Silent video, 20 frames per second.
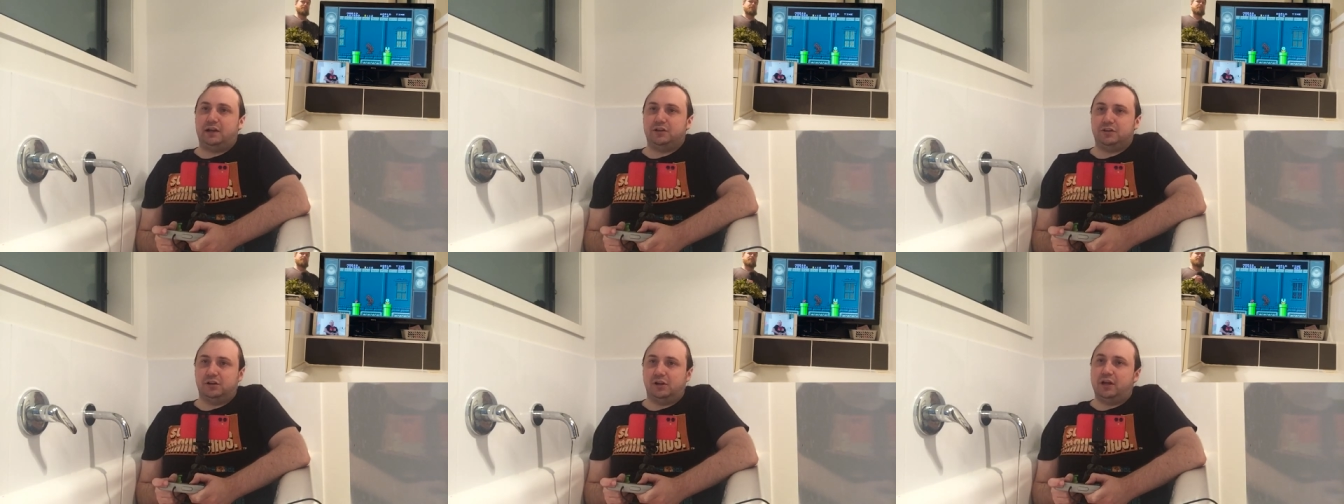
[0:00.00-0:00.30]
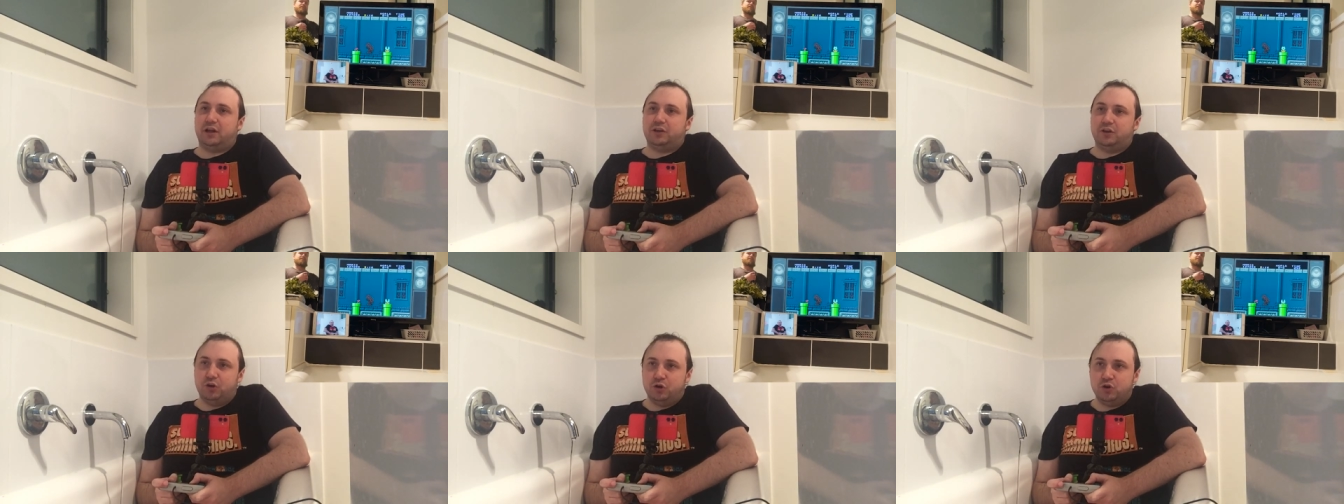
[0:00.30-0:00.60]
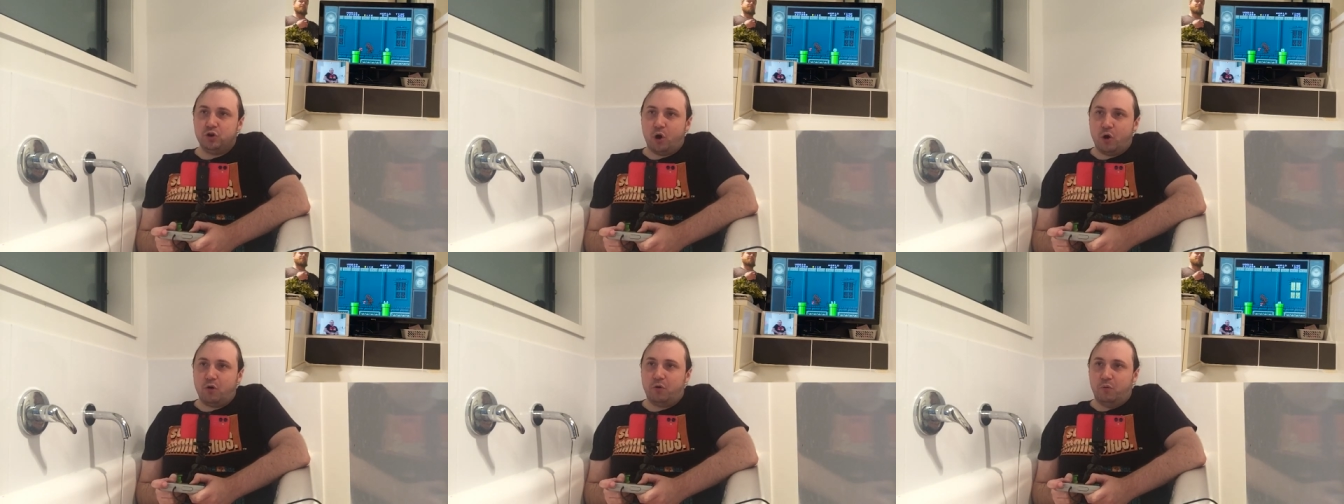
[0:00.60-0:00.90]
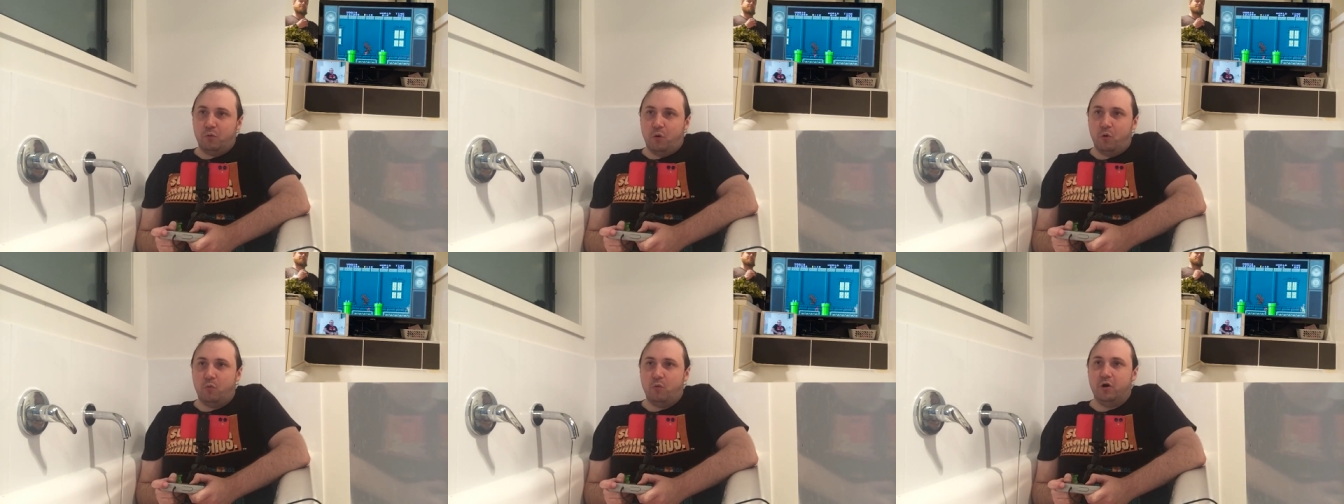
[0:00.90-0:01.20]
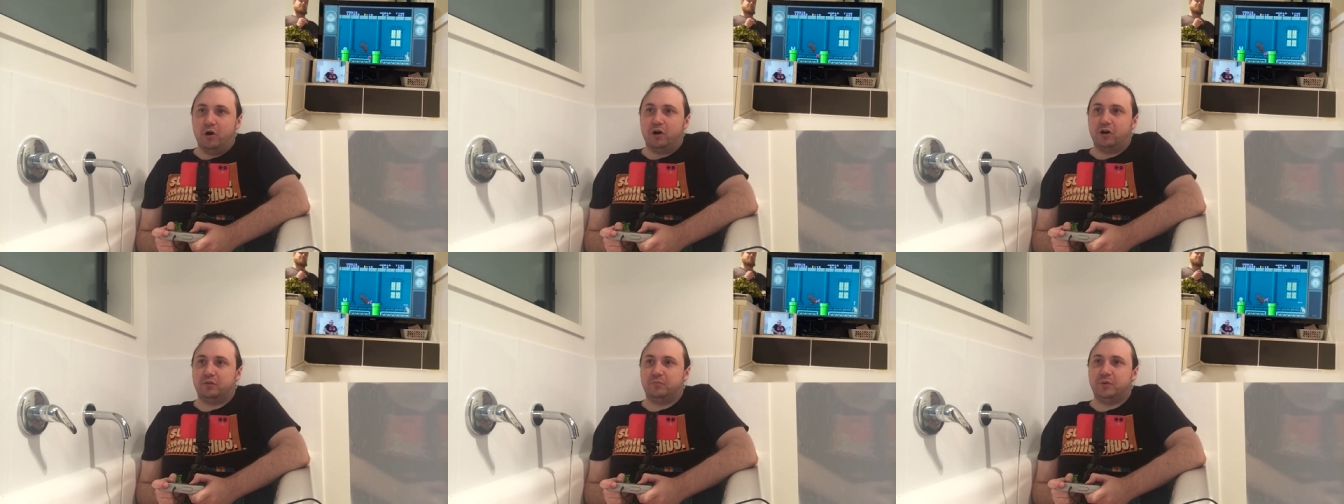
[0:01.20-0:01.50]
and you're like you know it will
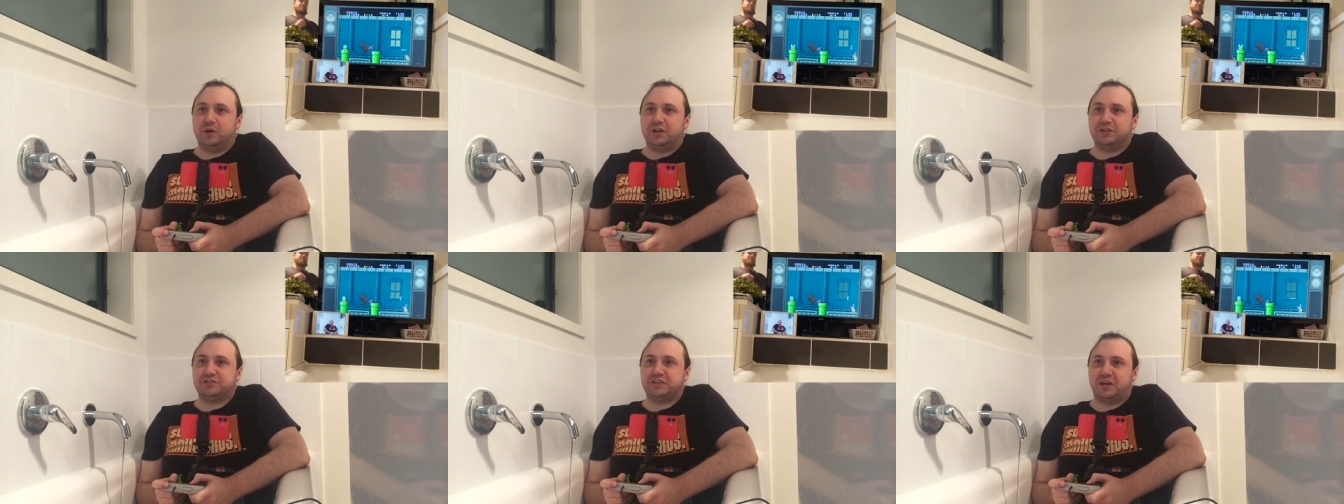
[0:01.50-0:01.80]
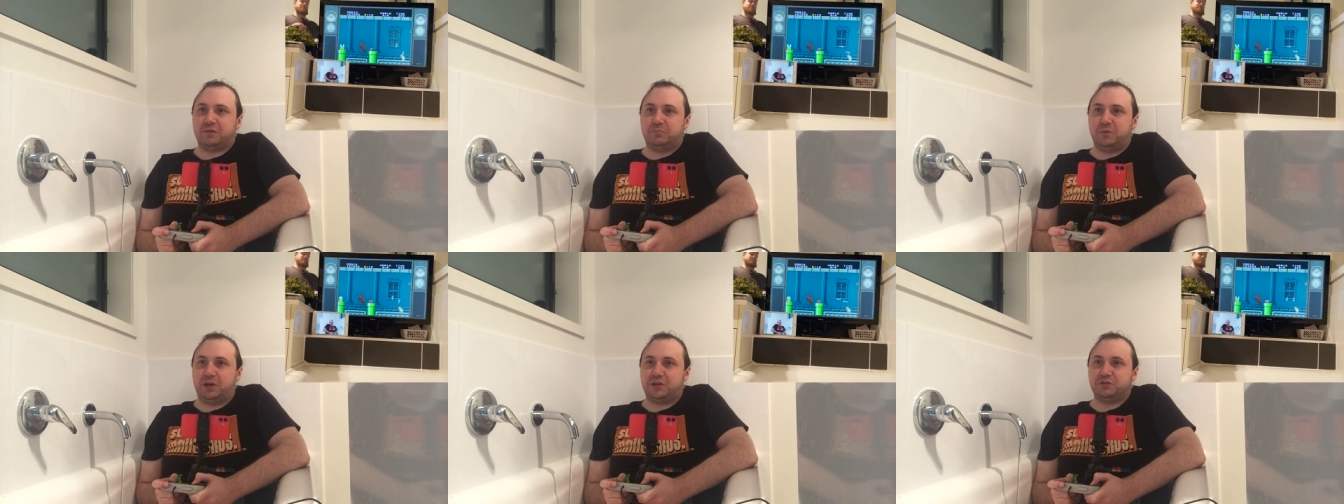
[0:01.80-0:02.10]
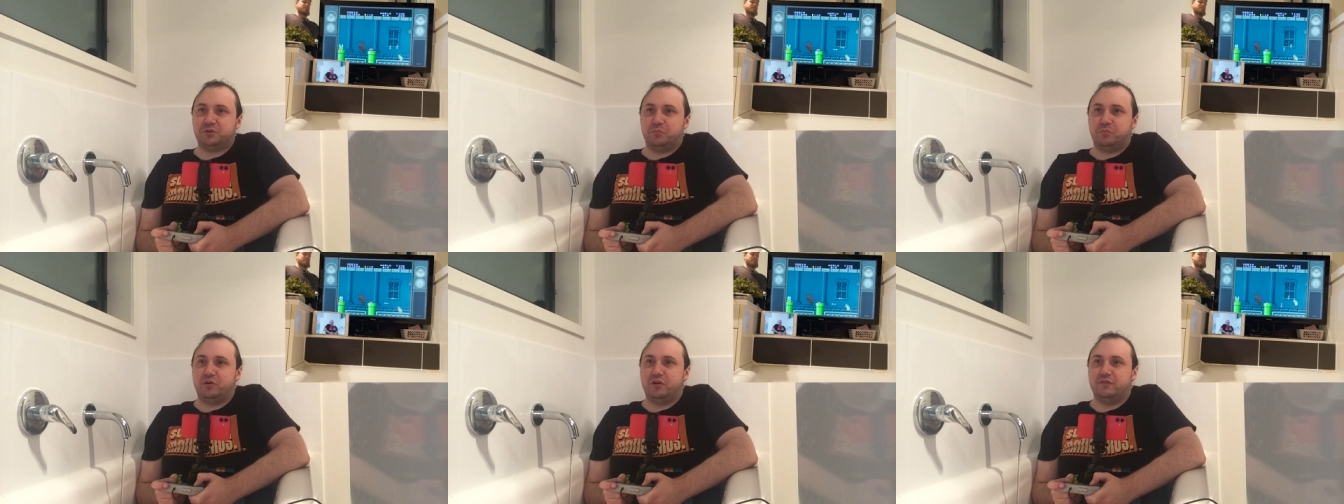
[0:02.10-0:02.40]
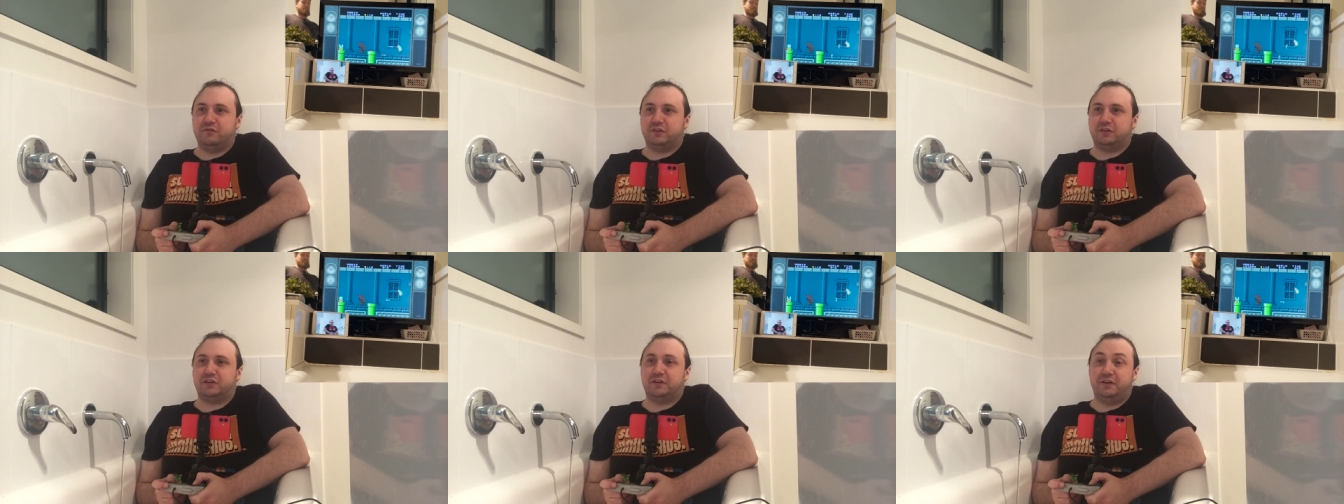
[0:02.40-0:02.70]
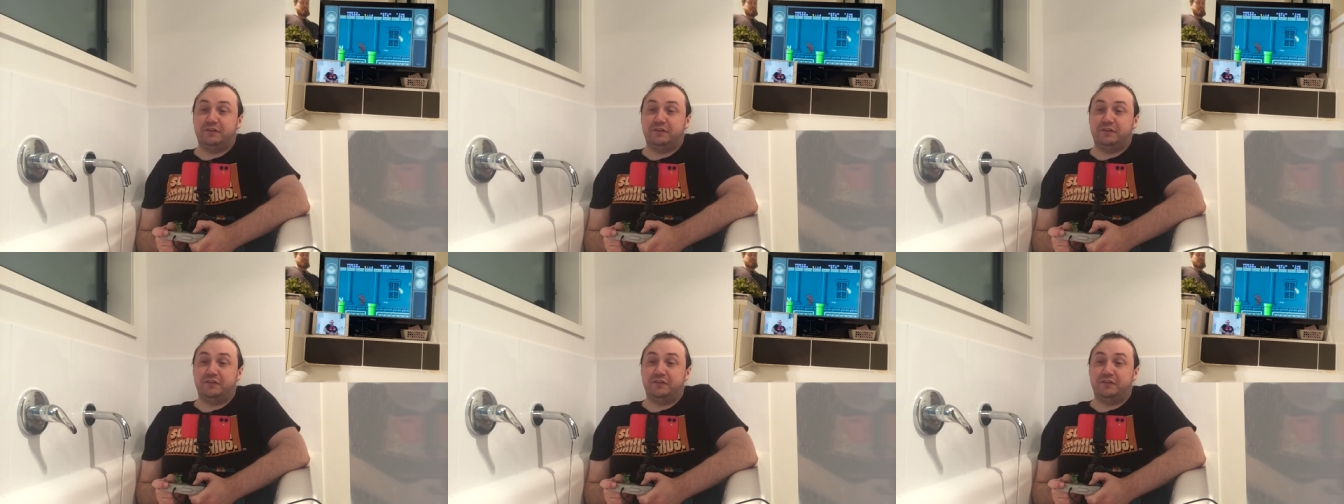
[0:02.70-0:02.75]
work, but it's like pixel perfect,